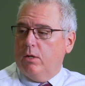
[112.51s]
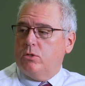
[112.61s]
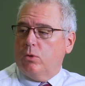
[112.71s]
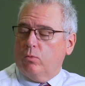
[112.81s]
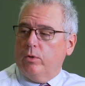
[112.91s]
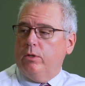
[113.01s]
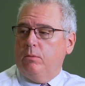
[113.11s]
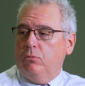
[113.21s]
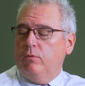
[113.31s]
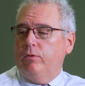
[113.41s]
to really
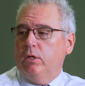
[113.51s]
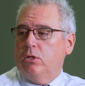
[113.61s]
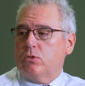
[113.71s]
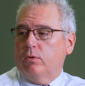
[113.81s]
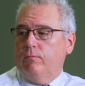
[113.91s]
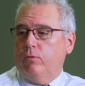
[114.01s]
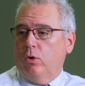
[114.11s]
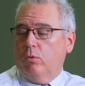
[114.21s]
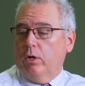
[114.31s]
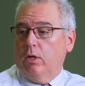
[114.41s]
move the industry
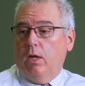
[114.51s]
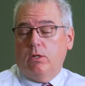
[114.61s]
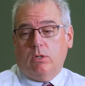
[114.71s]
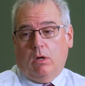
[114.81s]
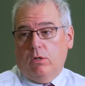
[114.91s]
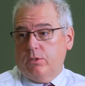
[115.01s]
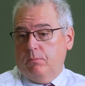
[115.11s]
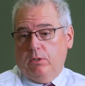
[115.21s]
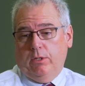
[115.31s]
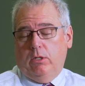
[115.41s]
forward to
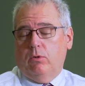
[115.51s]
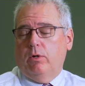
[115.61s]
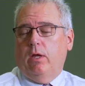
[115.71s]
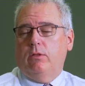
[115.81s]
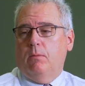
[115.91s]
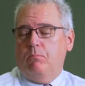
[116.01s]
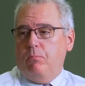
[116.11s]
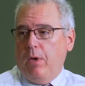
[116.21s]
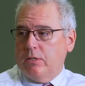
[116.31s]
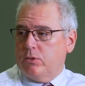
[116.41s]
ultimately create the
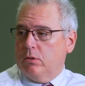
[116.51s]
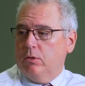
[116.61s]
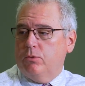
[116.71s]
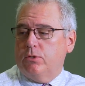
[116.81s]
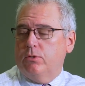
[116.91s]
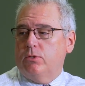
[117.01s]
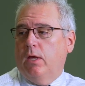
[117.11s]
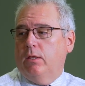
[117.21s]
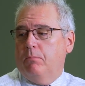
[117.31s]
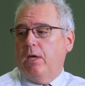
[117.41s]
best solutions
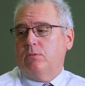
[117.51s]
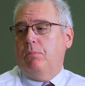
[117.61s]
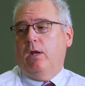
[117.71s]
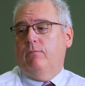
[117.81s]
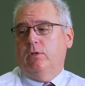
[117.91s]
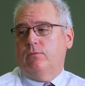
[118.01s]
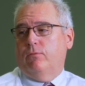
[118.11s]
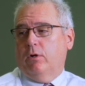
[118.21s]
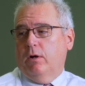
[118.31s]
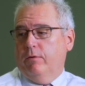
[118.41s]
and the best benefits
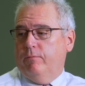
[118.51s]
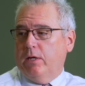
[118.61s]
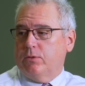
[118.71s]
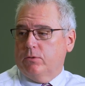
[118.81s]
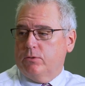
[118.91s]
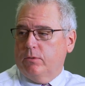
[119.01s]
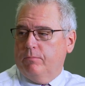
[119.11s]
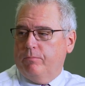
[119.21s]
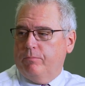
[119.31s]
for our investors.